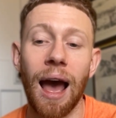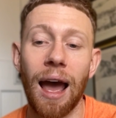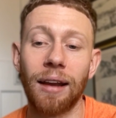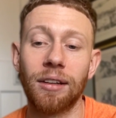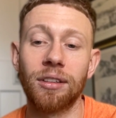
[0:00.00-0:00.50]

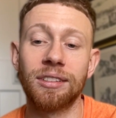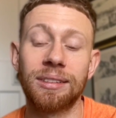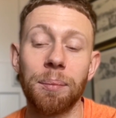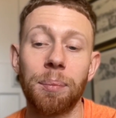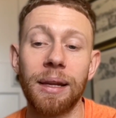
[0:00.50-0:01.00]
and
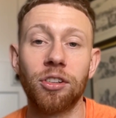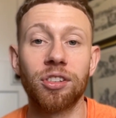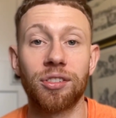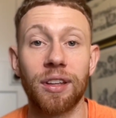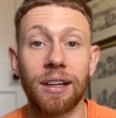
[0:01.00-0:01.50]
simply
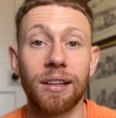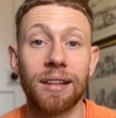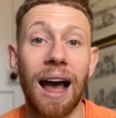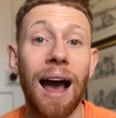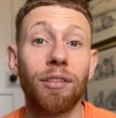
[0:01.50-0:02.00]
just things
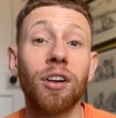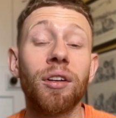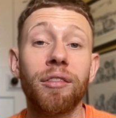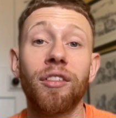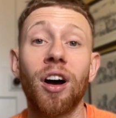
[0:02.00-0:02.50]
that haven't
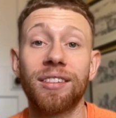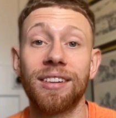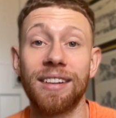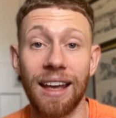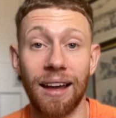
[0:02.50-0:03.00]

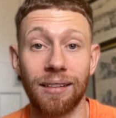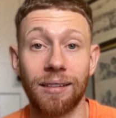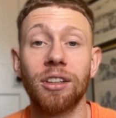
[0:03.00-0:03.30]
converted yet.